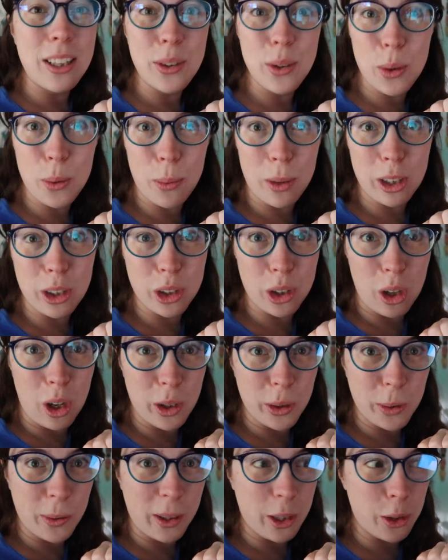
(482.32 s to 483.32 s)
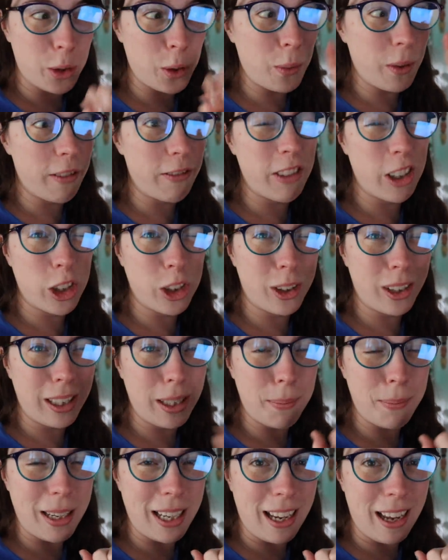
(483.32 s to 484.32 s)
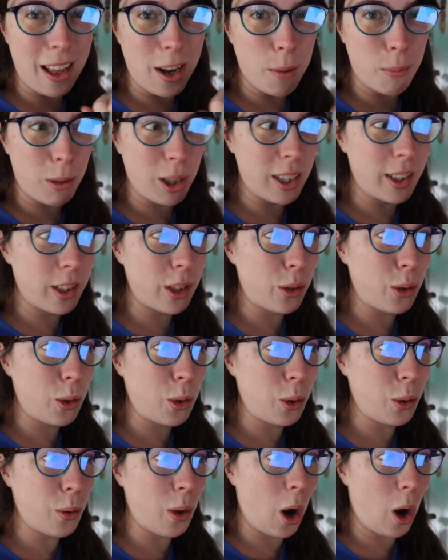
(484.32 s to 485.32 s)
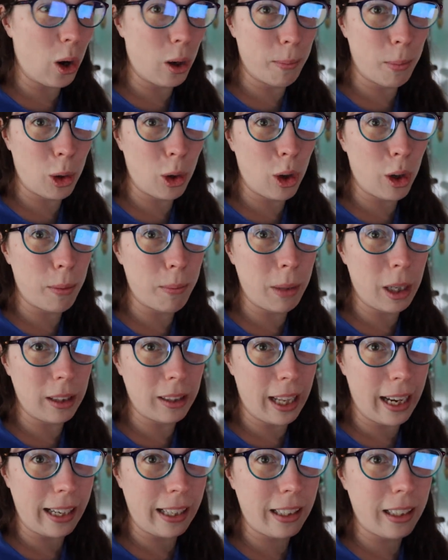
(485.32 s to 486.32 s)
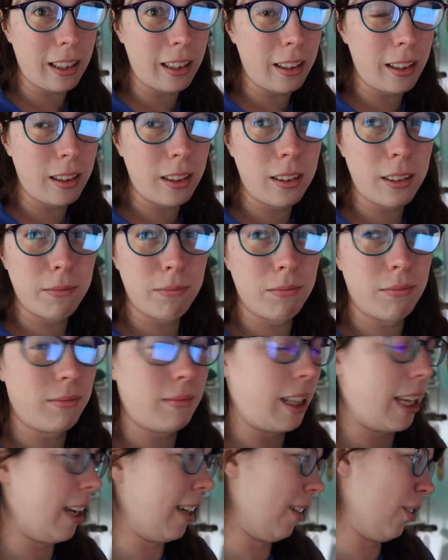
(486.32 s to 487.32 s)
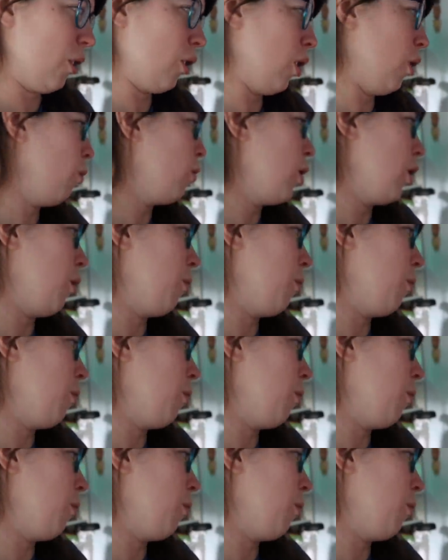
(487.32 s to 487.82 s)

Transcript: This is where she'll also get to officially be an apprentice to the armorer, but like, excuse